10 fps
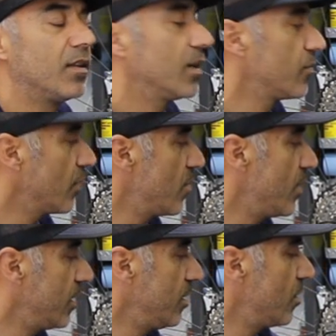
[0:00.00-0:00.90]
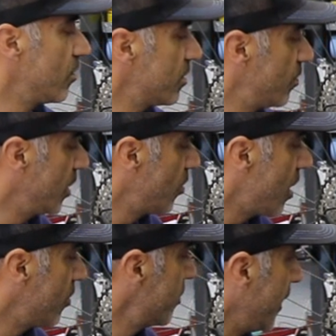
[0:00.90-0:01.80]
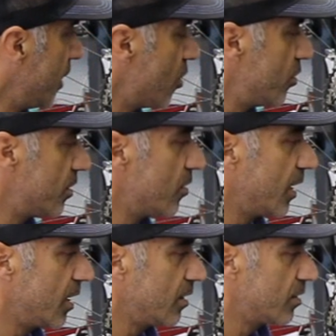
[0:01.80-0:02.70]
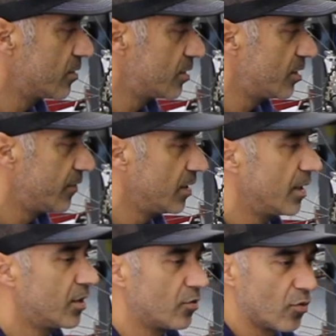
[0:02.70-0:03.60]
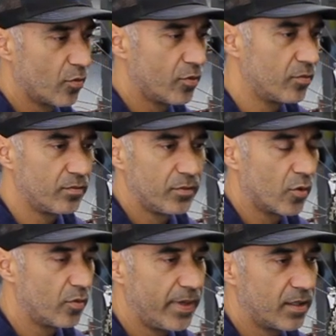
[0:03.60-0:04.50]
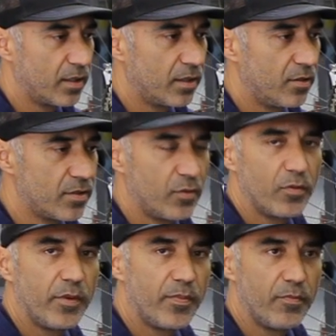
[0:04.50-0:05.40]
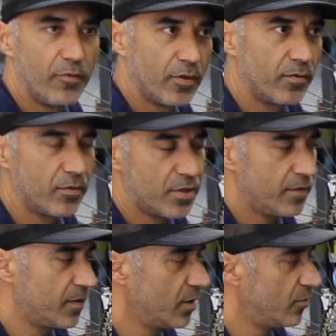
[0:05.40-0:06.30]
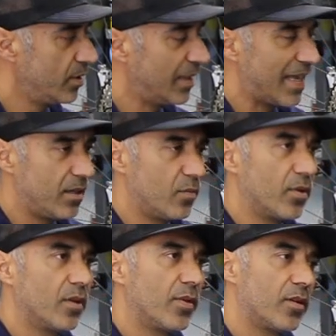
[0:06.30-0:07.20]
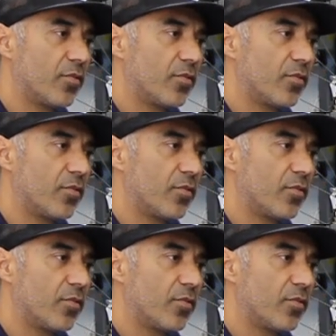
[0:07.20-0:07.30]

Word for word: that's where I mainly noticed big problems. Eco was okay. You're shifting like your normal normal pedaling. Usually when we, we're, we're shifting, we lighten up on the pedal